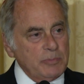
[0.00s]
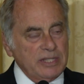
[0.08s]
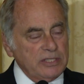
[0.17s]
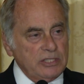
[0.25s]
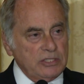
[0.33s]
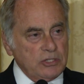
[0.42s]

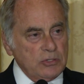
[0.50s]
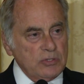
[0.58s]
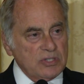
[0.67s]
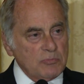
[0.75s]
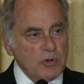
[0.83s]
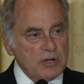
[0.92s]
million
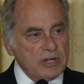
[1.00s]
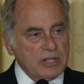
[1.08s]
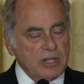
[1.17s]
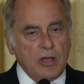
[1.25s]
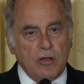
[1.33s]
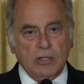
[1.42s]
Jews murdered
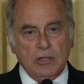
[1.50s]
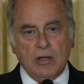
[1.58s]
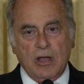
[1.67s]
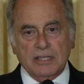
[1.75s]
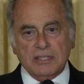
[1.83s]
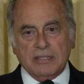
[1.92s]
in the
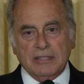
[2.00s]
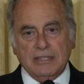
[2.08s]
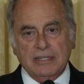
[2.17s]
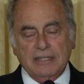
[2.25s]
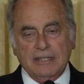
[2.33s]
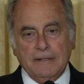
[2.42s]
Holocaust.
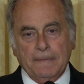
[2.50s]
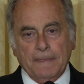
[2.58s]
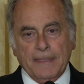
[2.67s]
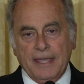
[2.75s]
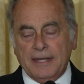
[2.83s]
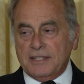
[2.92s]

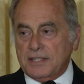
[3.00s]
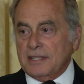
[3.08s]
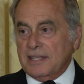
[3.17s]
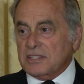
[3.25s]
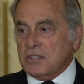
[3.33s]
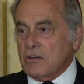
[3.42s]
And he said,
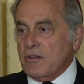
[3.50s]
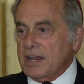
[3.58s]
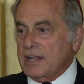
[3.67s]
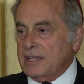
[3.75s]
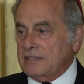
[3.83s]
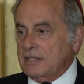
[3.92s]
that's a
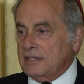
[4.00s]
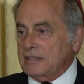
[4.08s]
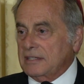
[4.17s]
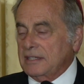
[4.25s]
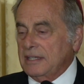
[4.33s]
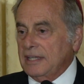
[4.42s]
great idea.
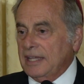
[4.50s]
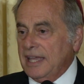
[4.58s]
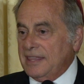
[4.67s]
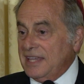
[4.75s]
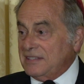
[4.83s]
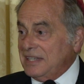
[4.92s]

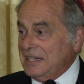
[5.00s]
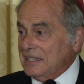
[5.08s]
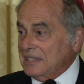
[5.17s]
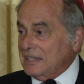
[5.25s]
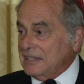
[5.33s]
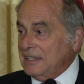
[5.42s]
And they did
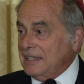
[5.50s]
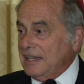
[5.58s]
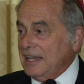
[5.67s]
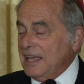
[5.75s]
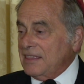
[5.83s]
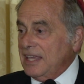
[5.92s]
it.
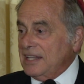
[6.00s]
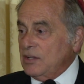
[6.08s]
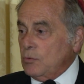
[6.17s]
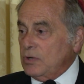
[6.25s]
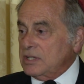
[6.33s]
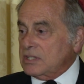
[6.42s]
And then
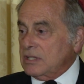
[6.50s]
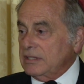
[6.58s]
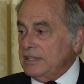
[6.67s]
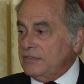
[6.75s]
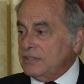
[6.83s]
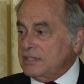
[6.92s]
it was
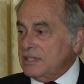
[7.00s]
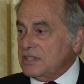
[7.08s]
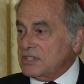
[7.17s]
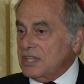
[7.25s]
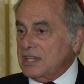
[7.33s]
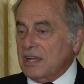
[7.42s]
delivered to the
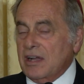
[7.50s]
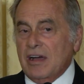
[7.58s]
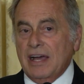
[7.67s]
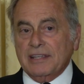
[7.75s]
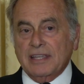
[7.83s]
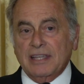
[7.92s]

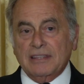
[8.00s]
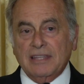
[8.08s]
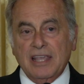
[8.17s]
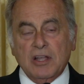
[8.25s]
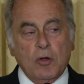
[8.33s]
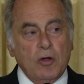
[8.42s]
synagogue, and
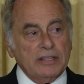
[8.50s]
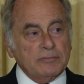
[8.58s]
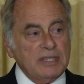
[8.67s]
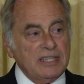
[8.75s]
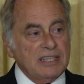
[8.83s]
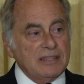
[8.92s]
they called
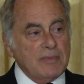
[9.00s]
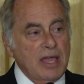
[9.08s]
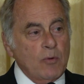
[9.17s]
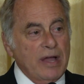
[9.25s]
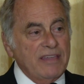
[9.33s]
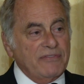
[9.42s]
me and my
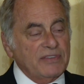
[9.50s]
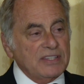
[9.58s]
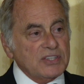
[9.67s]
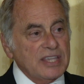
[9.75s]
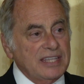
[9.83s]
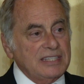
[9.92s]
wife and
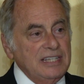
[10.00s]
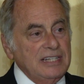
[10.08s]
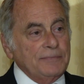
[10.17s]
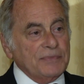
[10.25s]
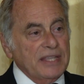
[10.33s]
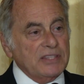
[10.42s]
said,
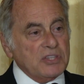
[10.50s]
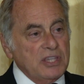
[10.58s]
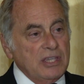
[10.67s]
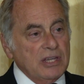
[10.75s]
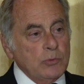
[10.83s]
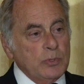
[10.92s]
it's
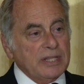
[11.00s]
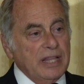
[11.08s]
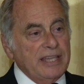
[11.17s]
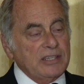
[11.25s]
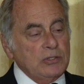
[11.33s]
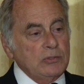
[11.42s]
here, we'd
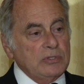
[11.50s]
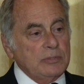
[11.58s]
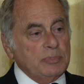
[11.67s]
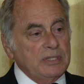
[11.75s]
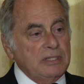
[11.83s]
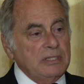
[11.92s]
like you to
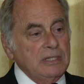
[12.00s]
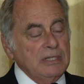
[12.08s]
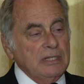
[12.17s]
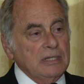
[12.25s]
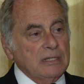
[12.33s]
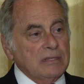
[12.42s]
be
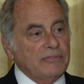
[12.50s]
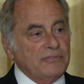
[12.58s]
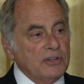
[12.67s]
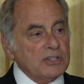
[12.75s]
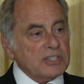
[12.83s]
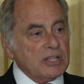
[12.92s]
the
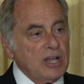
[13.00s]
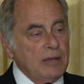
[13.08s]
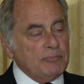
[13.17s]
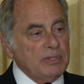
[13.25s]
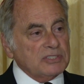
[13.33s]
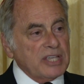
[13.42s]
first
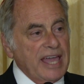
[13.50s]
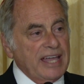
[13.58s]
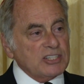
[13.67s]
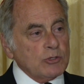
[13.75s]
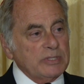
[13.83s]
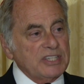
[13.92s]
couple to
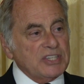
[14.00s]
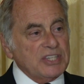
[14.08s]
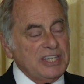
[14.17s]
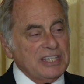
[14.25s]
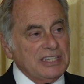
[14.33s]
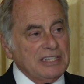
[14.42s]
actually
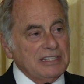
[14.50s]
see it.